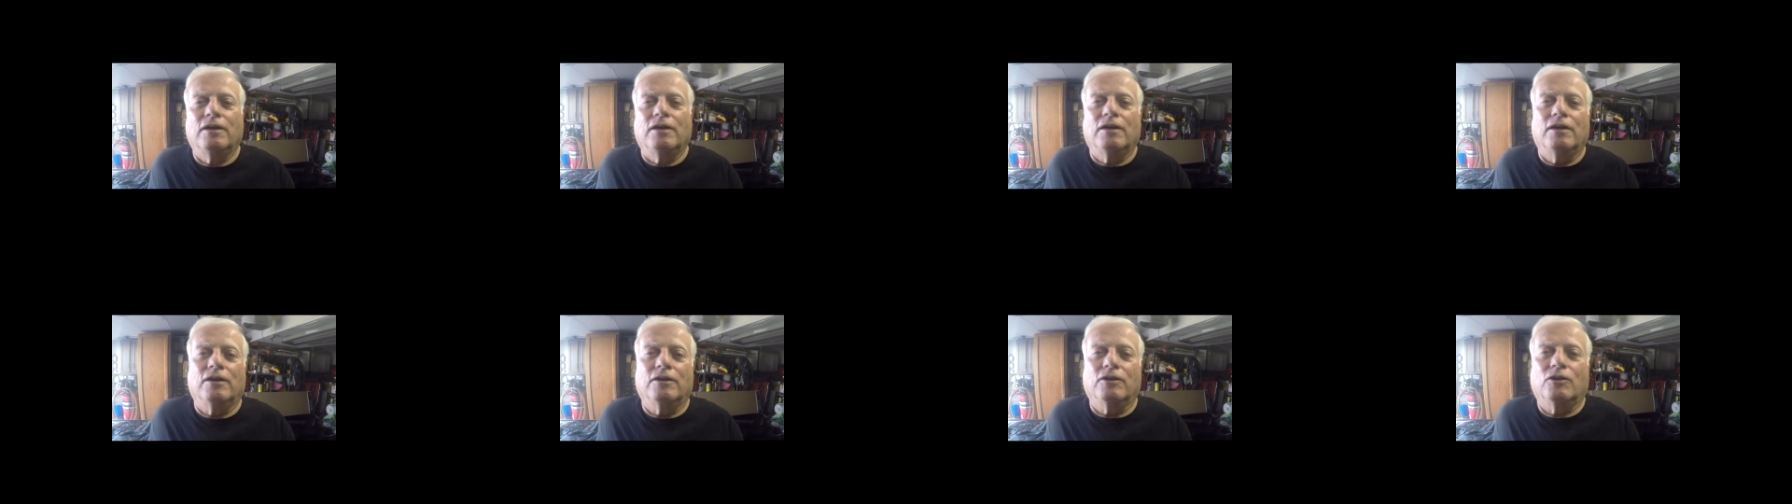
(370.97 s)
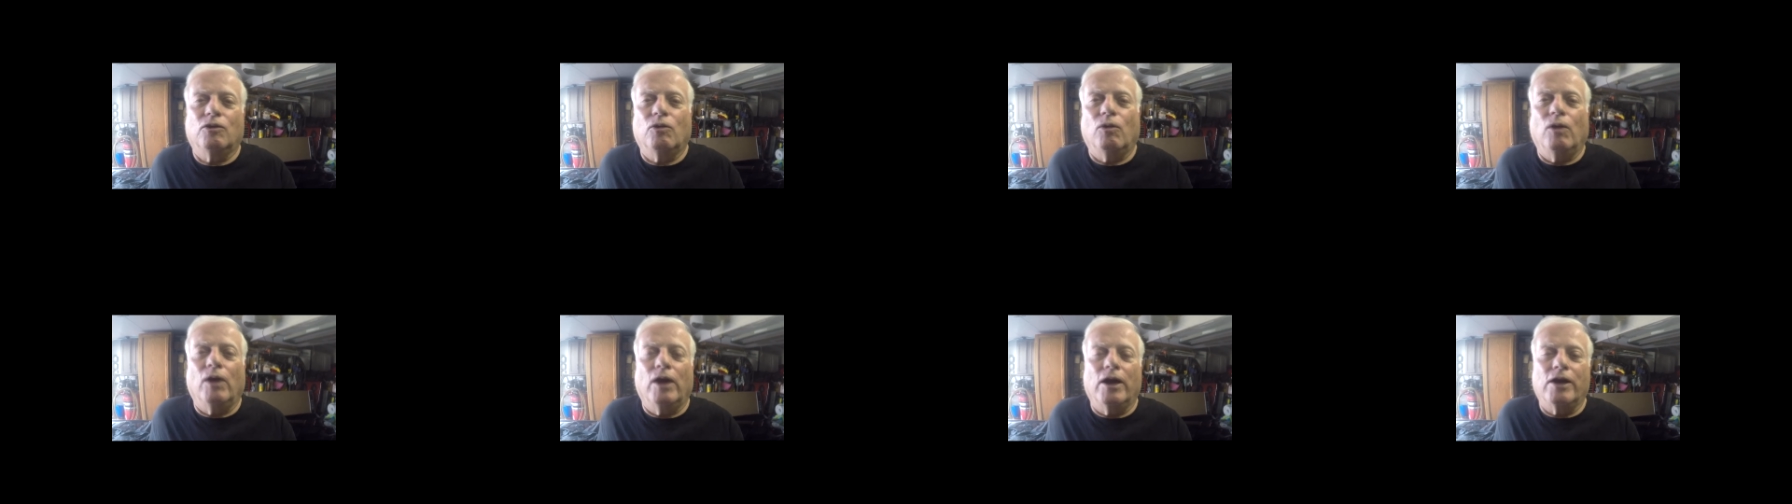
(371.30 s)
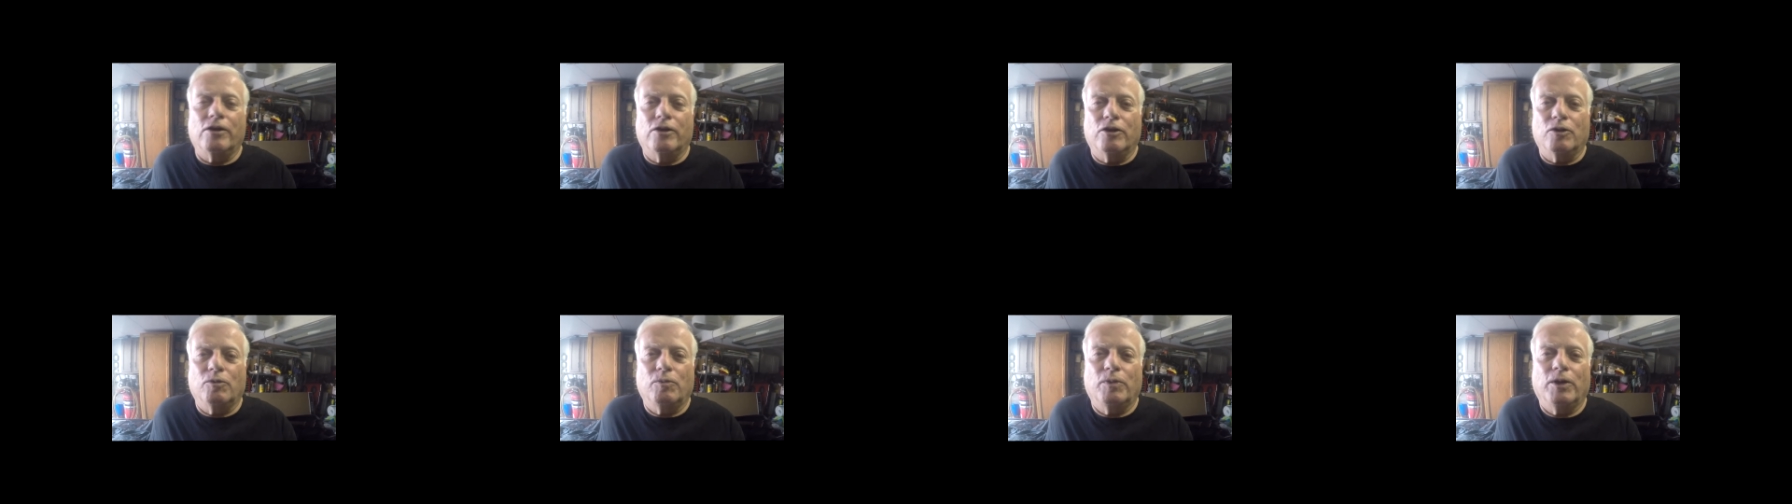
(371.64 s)
and
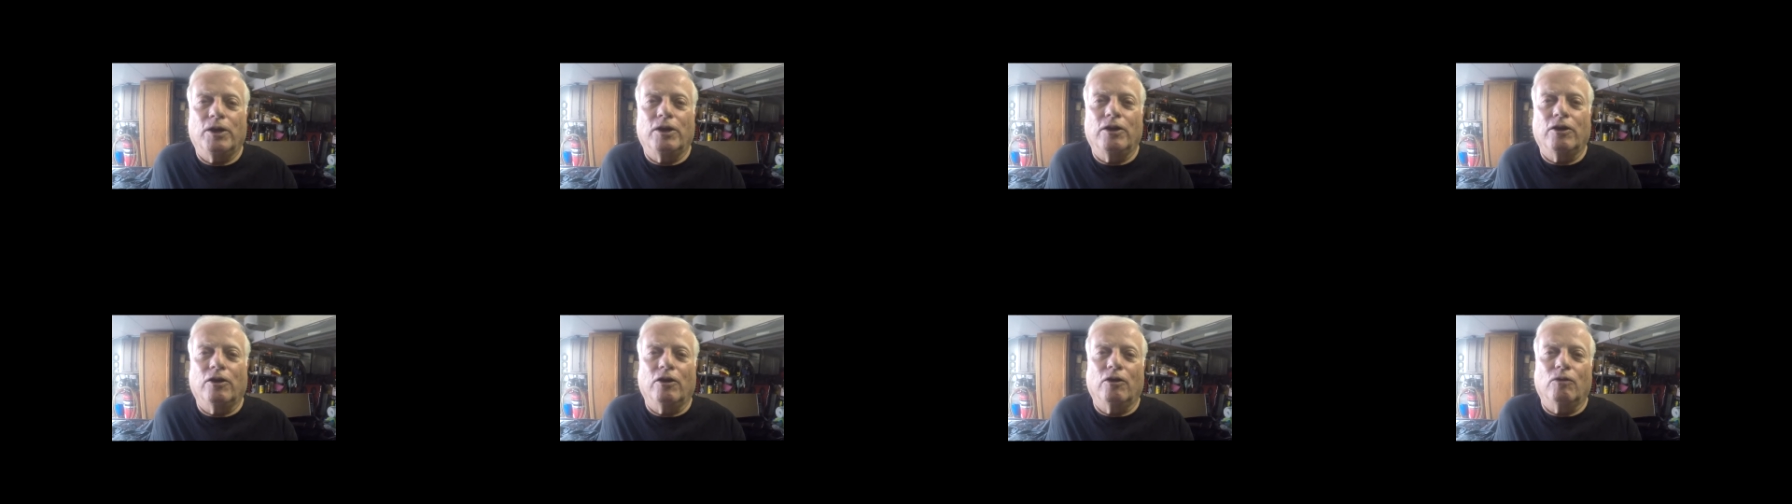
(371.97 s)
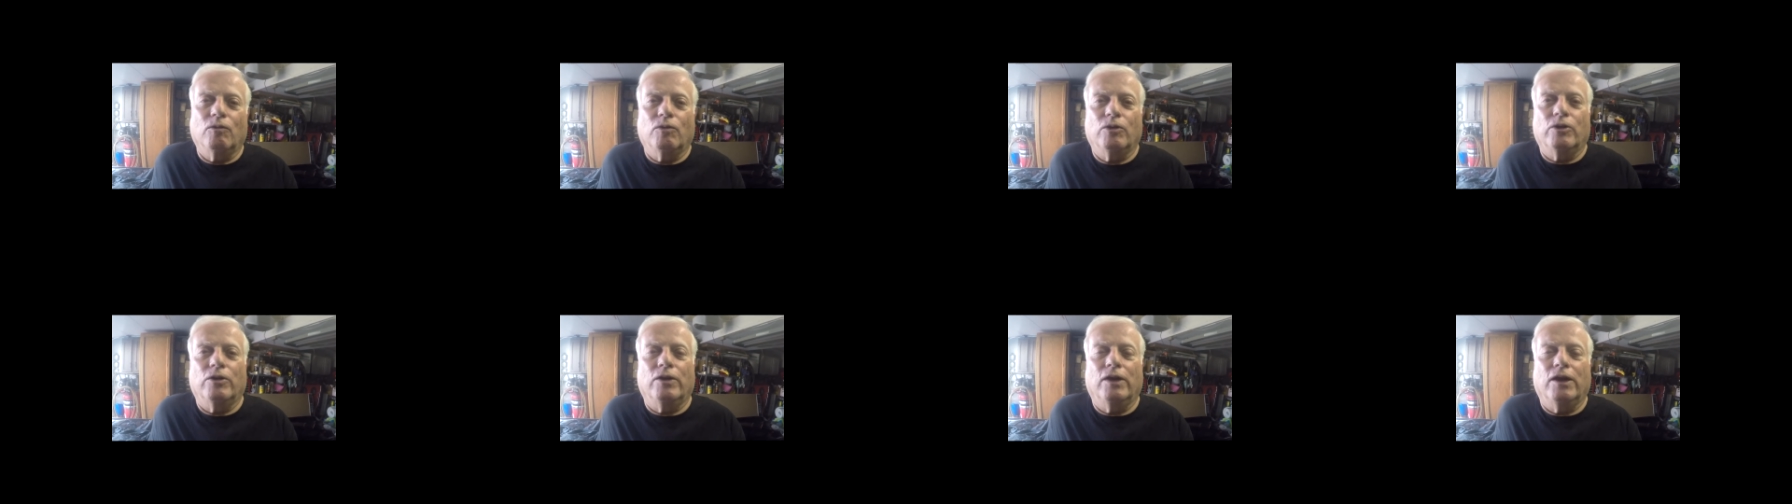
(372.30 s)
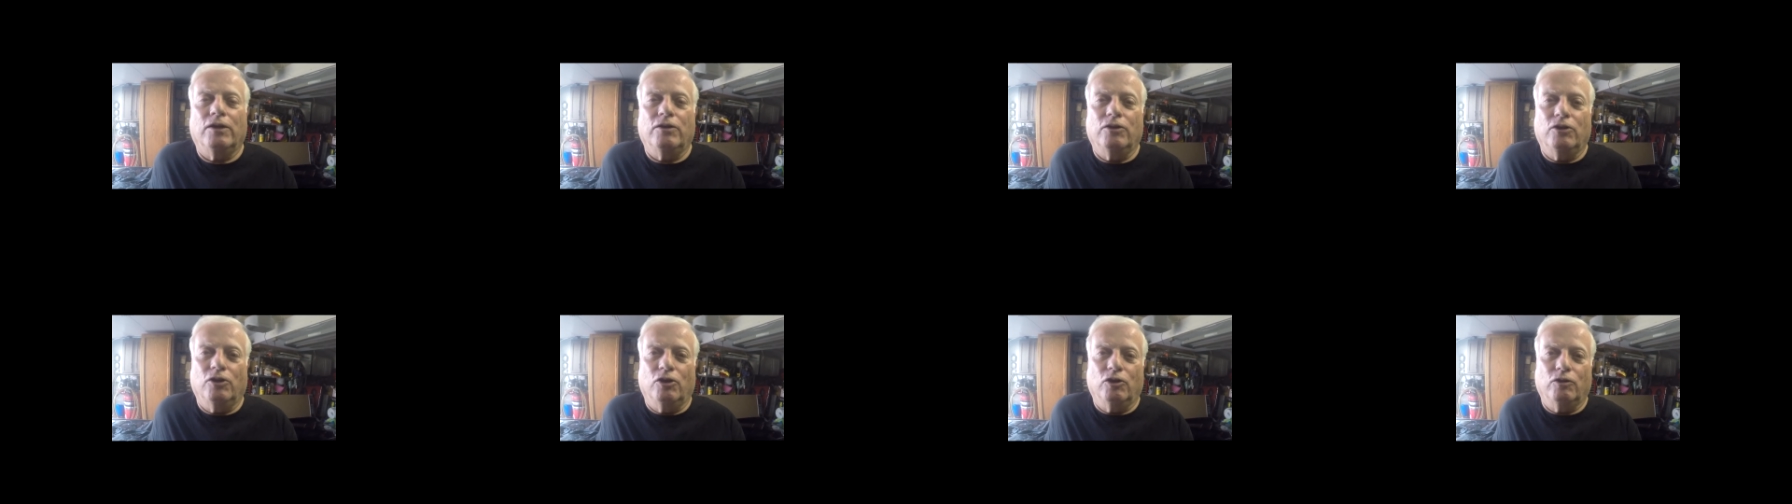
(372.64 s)
quieter depending on whether I
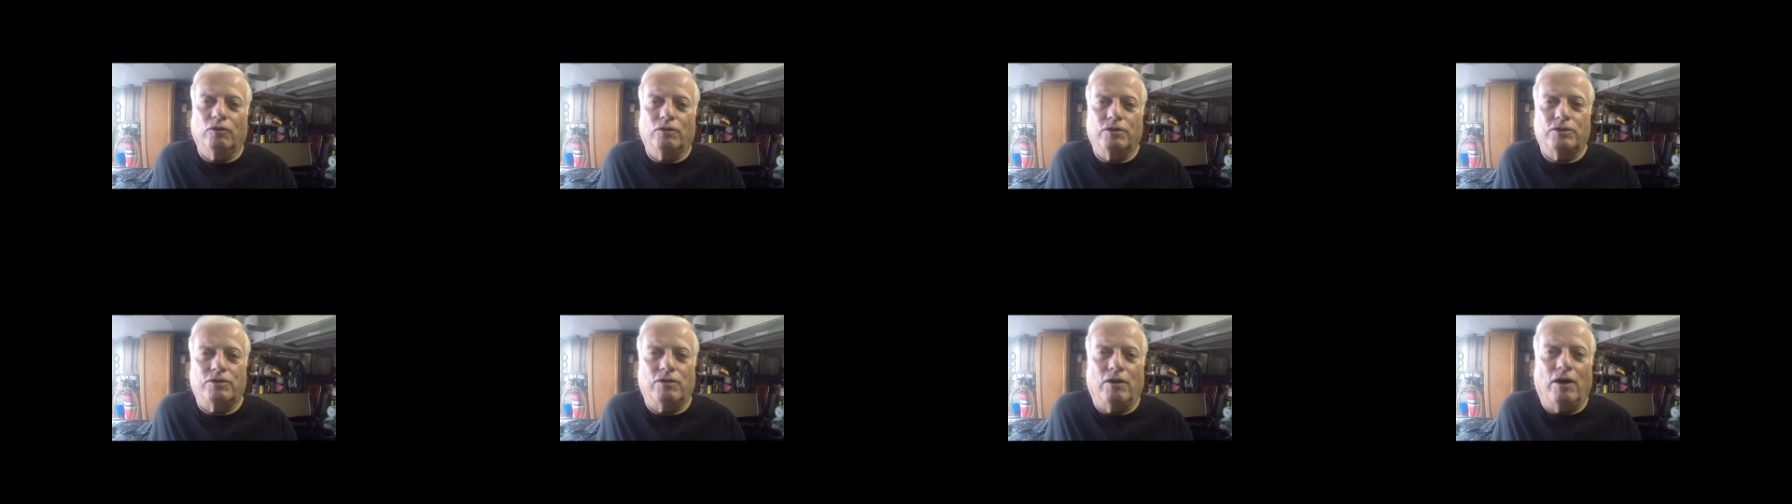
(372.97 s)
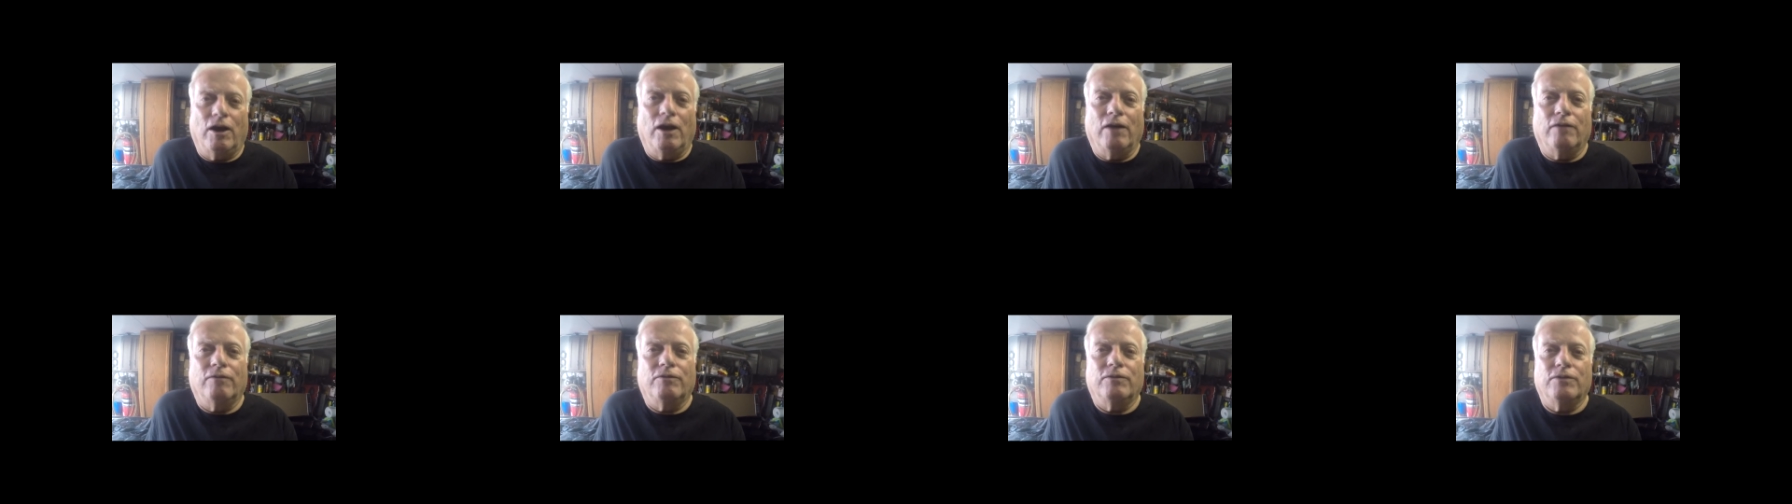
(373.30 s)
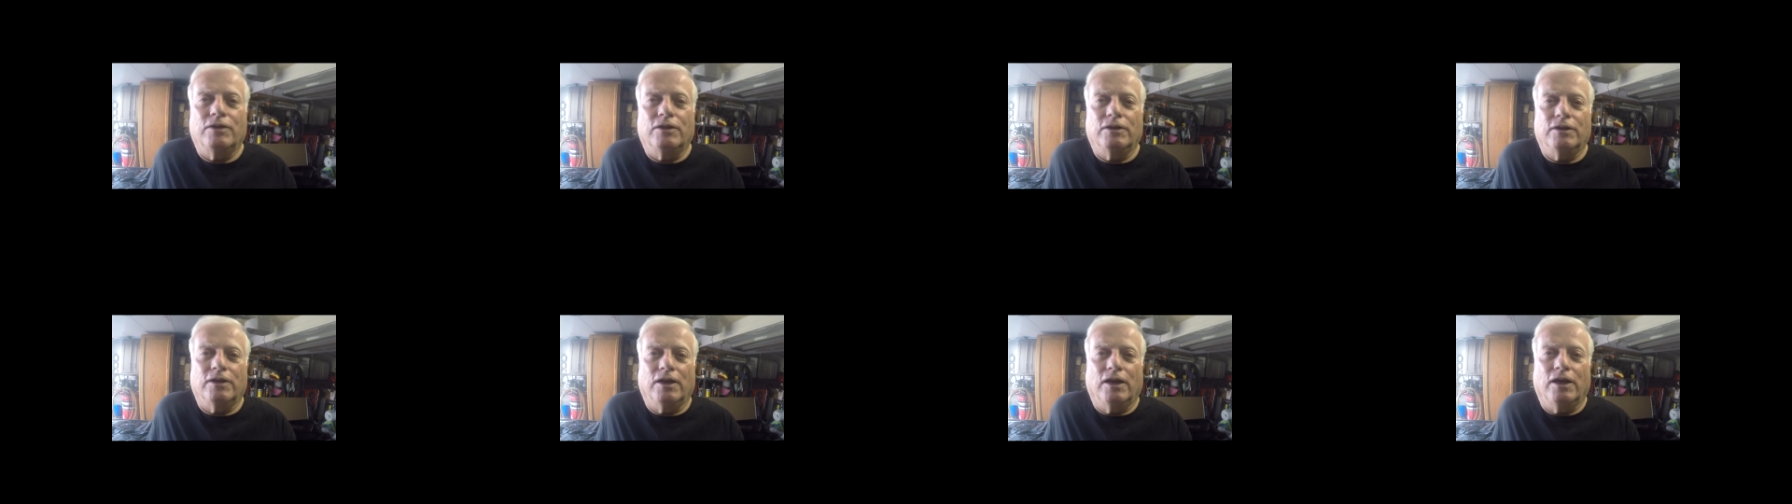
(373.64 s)
had the overdrive
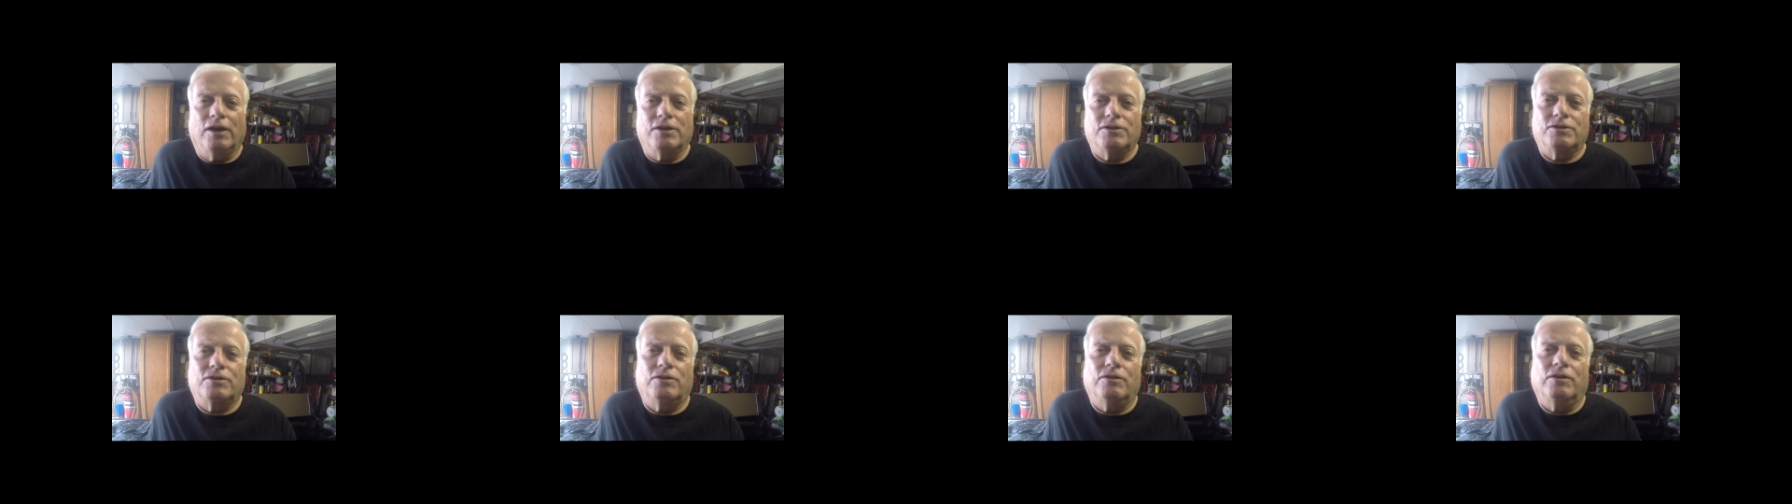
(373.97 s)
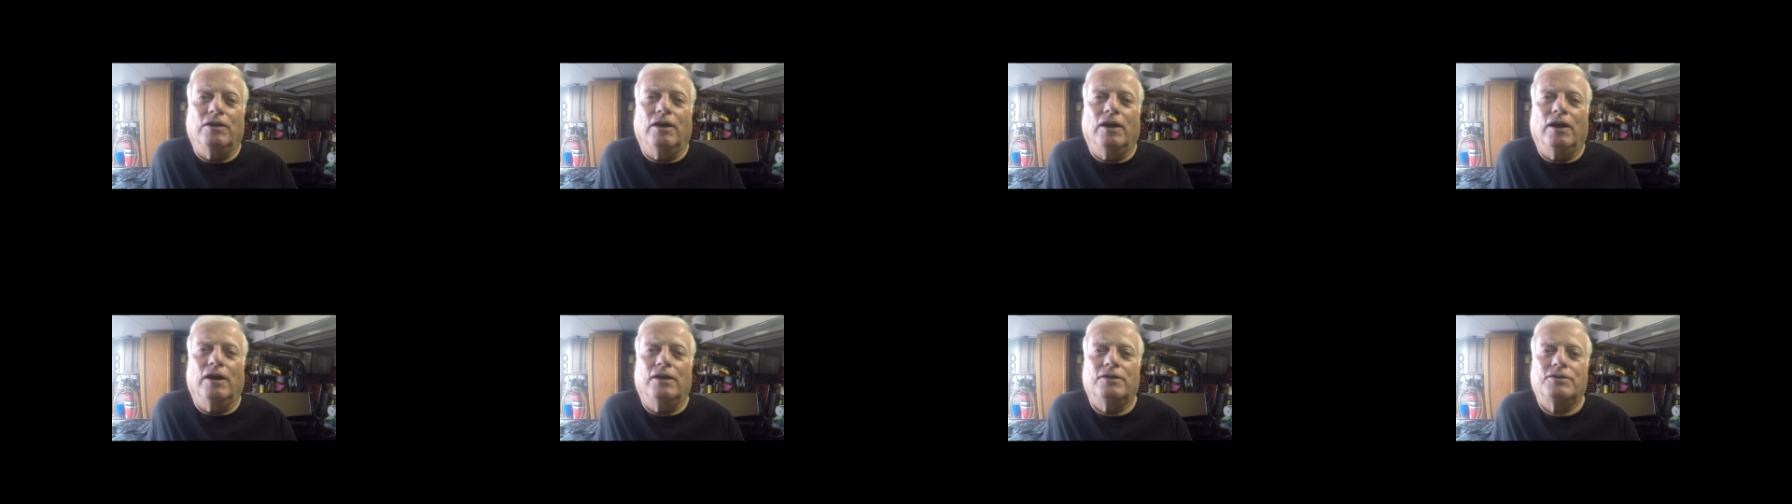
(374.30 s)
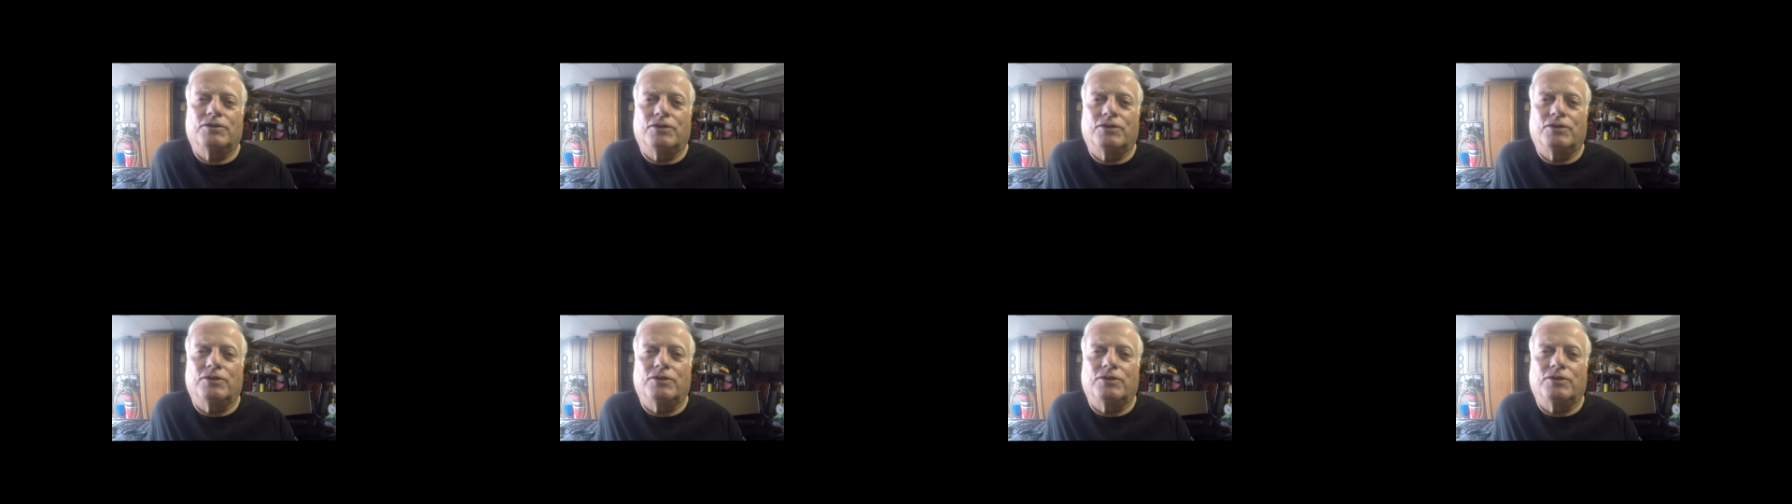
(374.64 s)
engaged or not.